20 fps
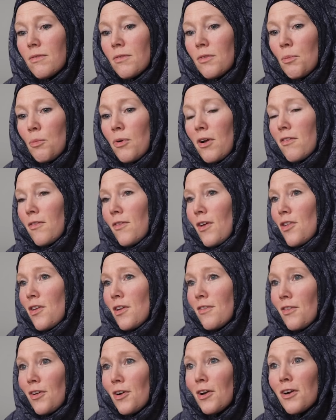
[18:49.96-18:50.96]
the
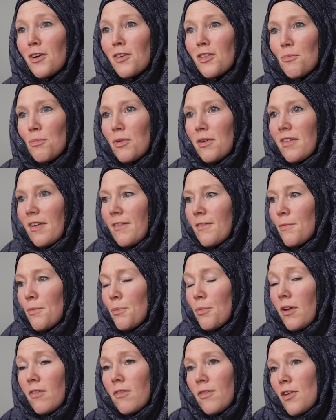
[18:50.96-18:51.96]
preservation of the earth and
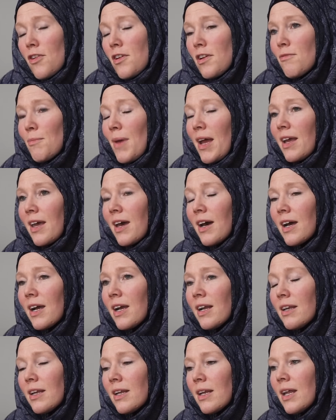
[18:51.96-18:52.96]
preservation of
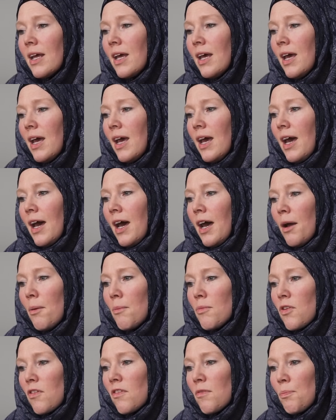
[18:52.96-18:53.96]
mankind,
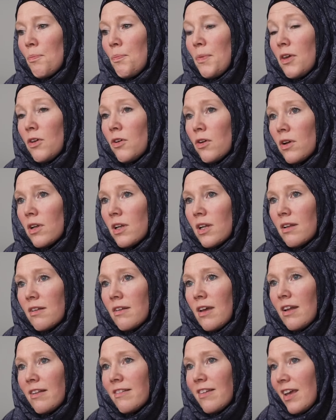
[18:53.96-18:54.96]
and just be good
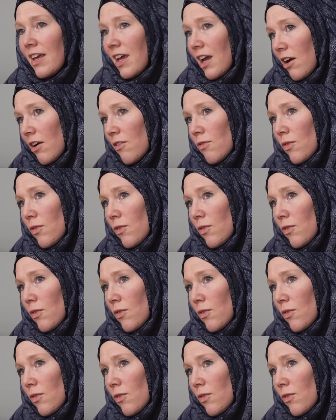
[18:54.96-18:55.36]
and take care